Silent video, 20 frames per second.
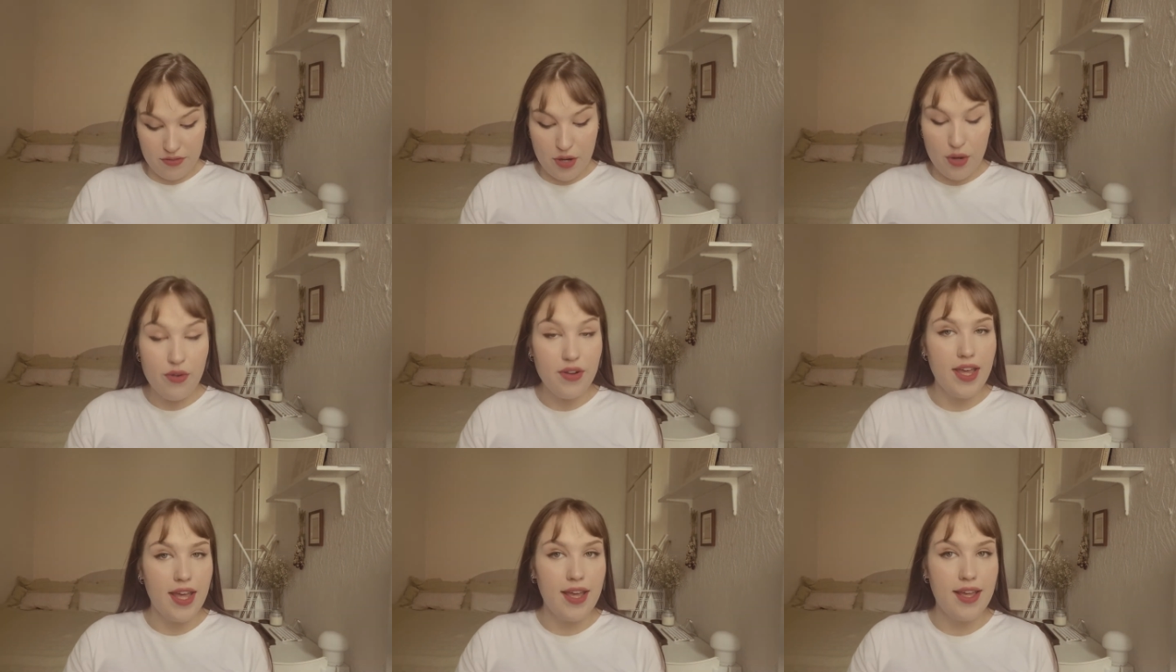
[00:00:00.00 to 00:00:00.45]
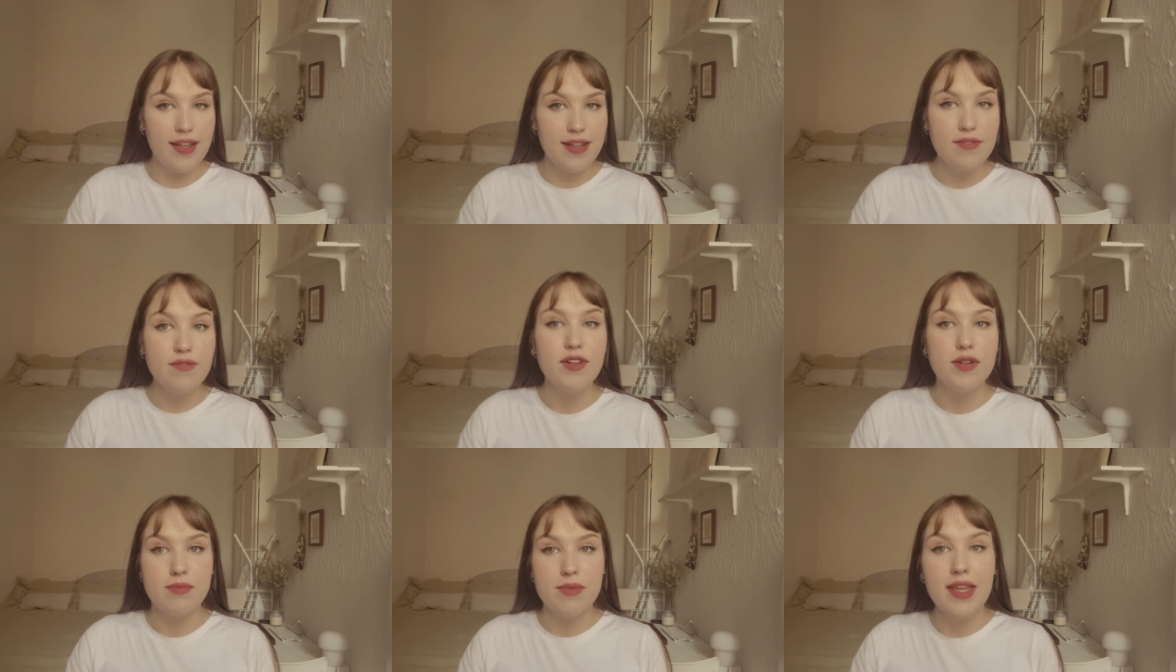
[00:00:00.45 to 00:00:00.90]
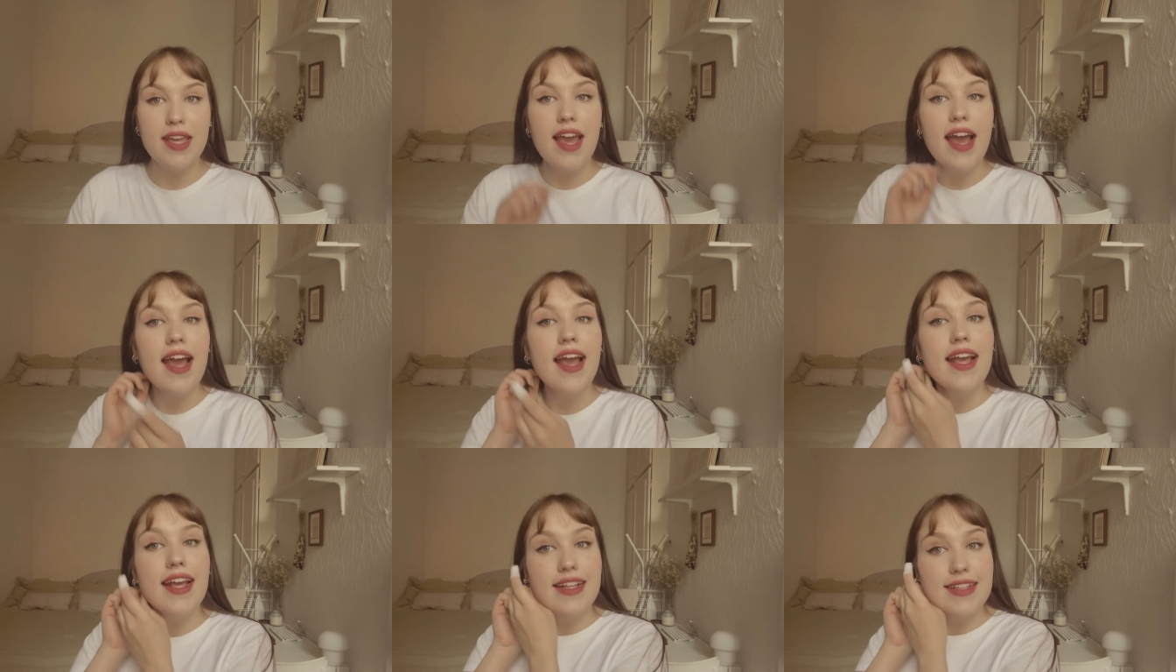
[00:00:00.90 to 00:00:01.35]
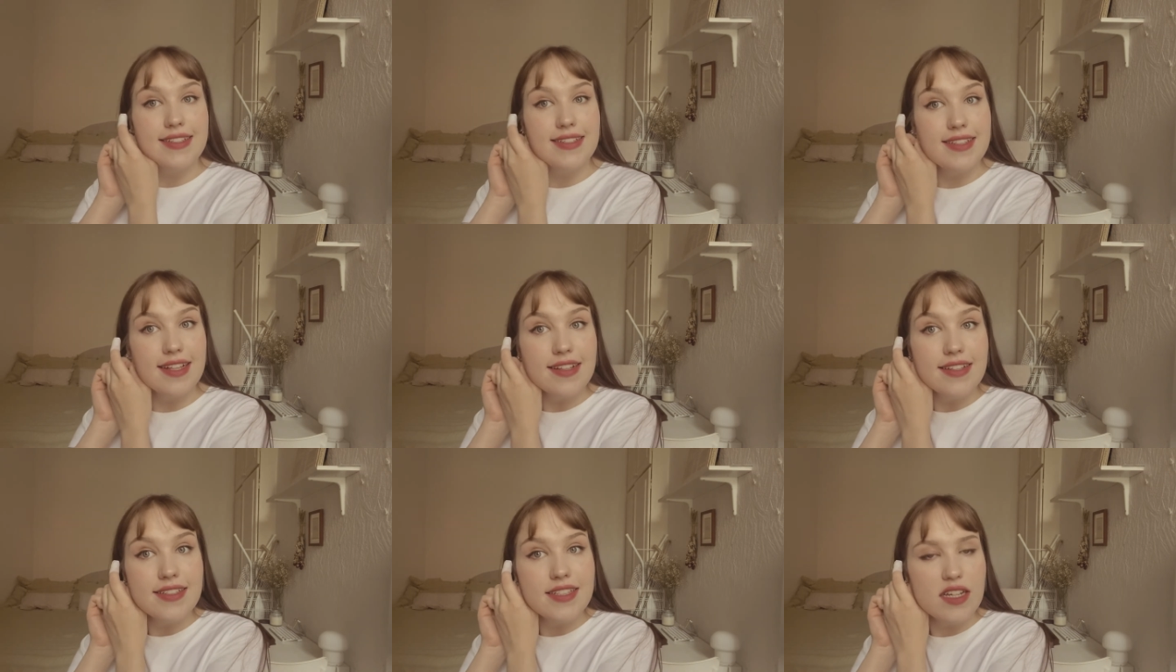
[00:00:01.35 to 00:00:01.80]
Okay, for me it's
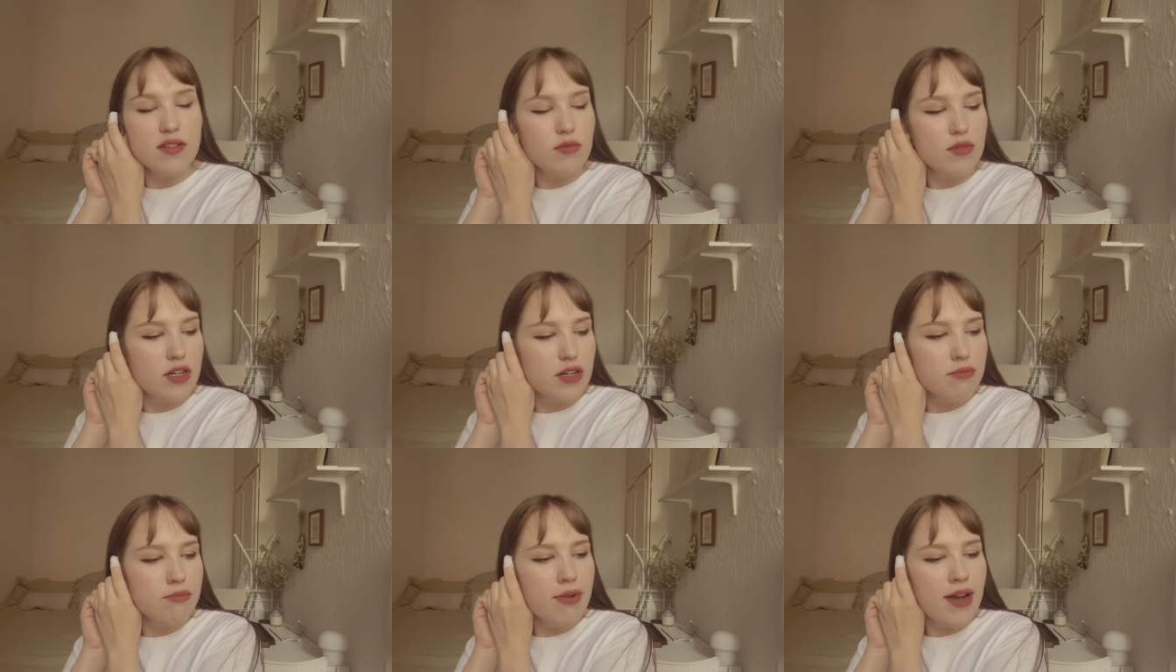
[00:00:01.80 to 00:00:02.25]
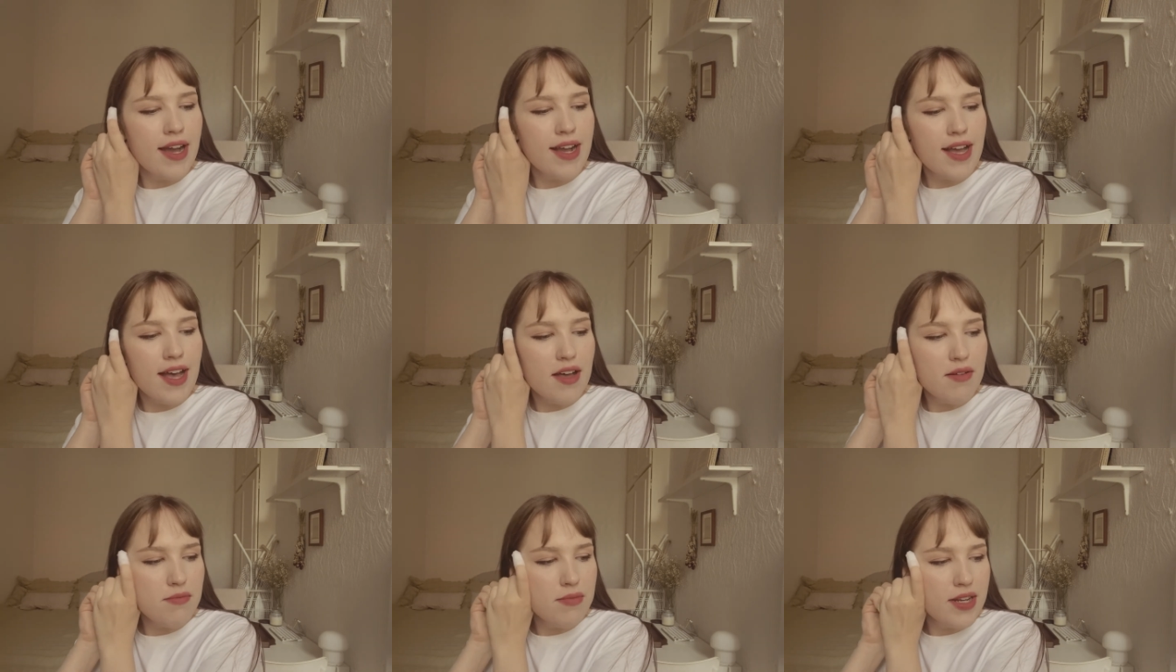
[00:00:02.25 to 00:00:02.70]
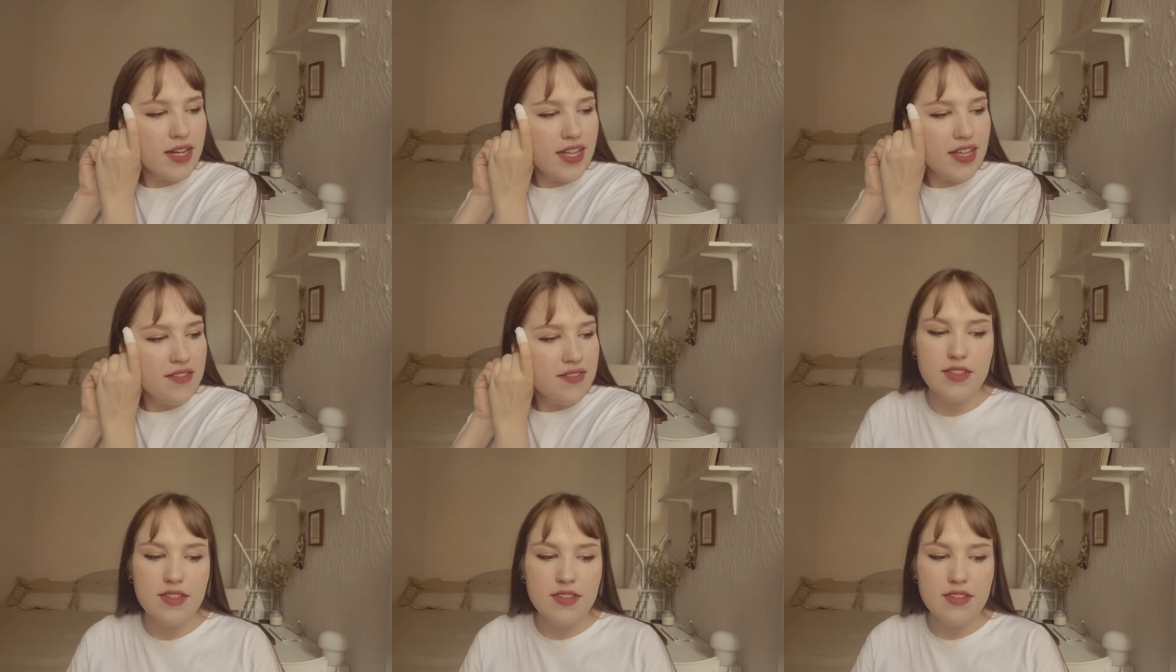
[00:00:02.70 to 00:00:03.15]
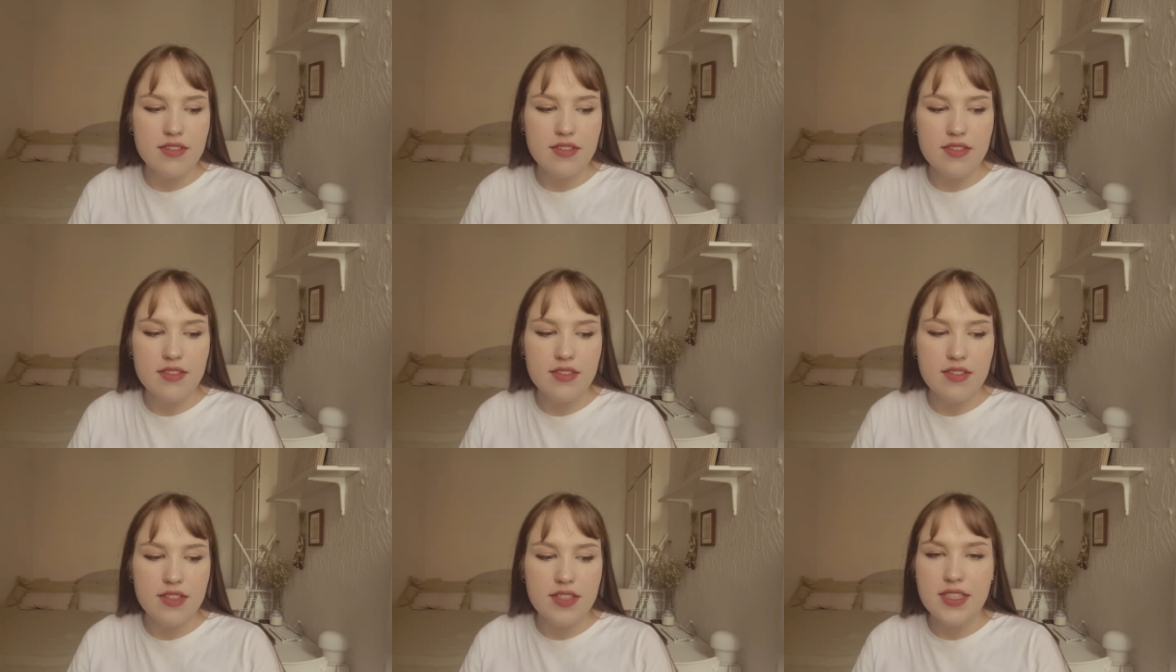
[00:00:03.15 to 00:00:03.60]
still summer, but I can't believe it.
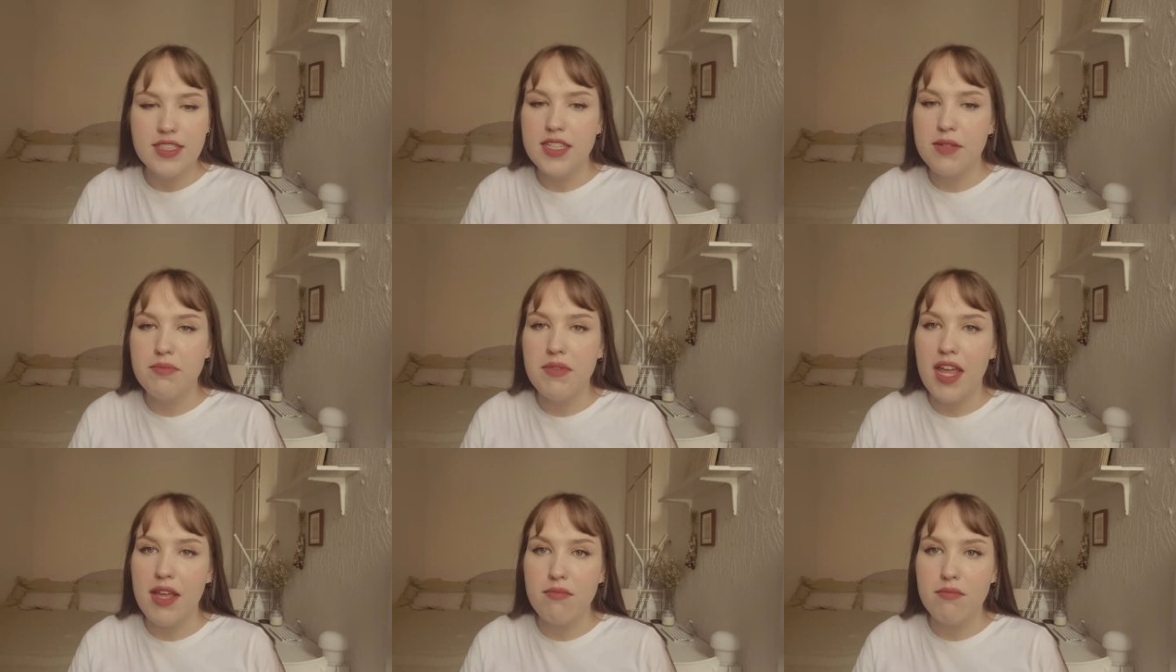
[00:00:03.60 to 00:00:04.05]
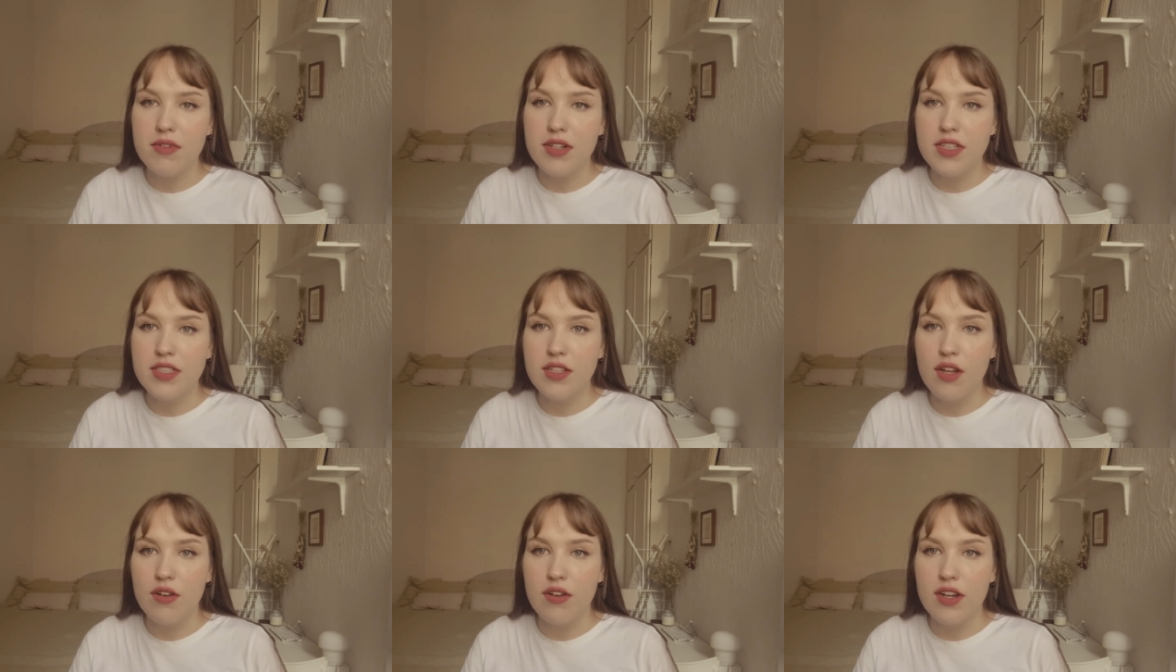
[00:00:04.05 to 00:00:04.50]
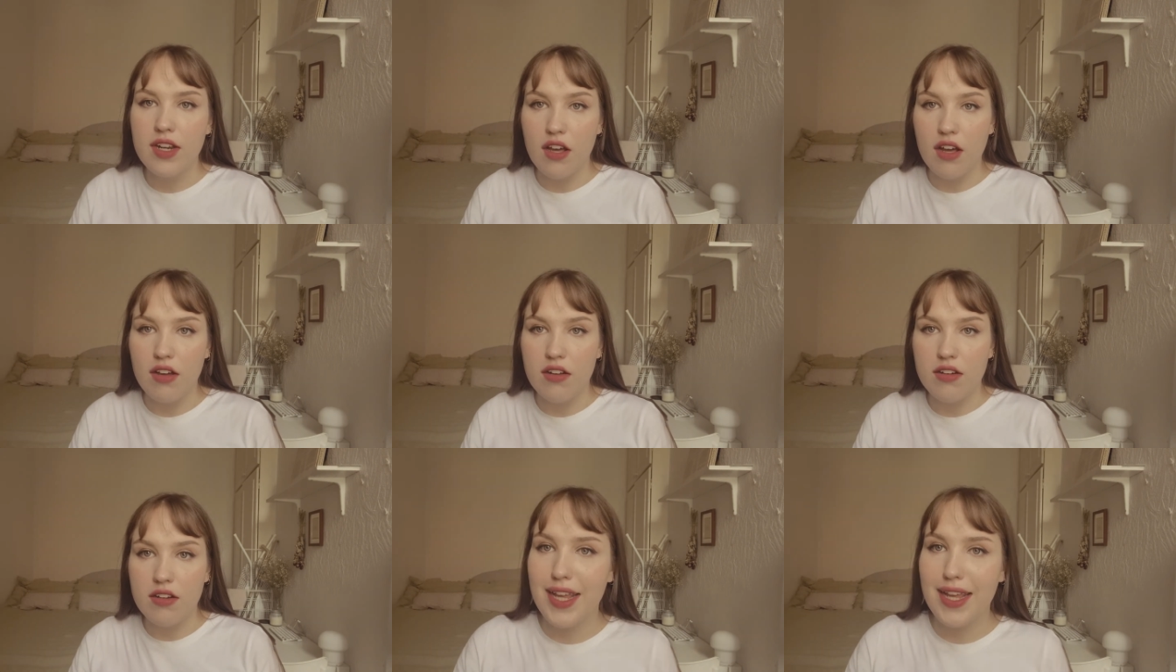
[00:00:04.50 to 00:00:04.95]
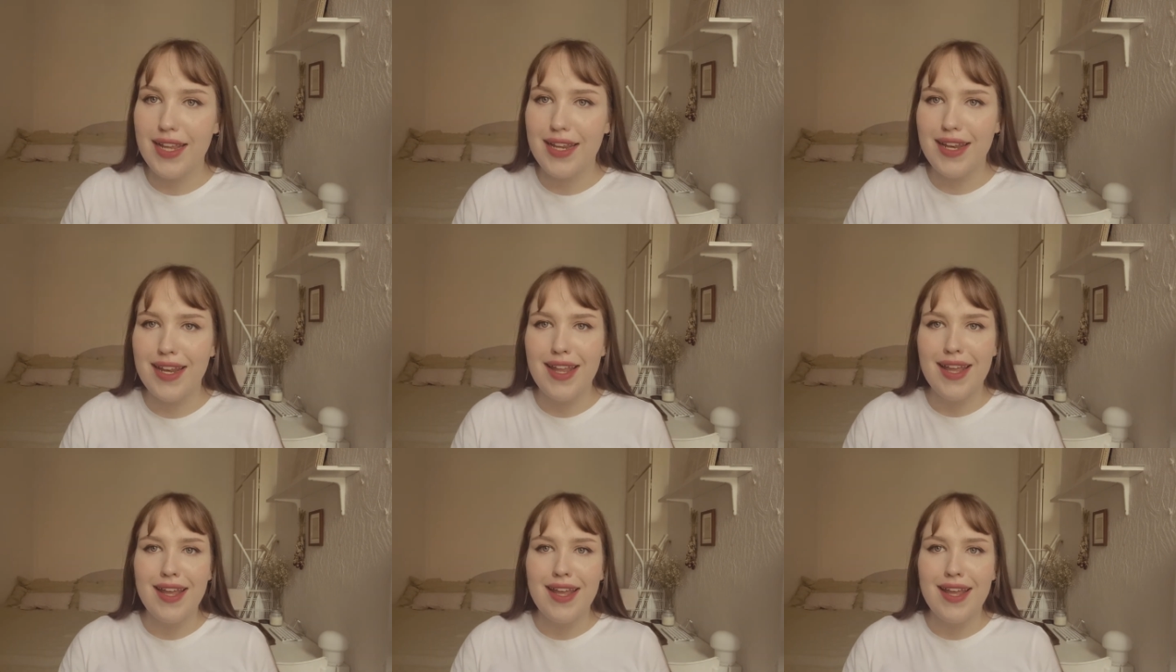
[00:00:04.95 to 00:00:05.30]
September is already gone, and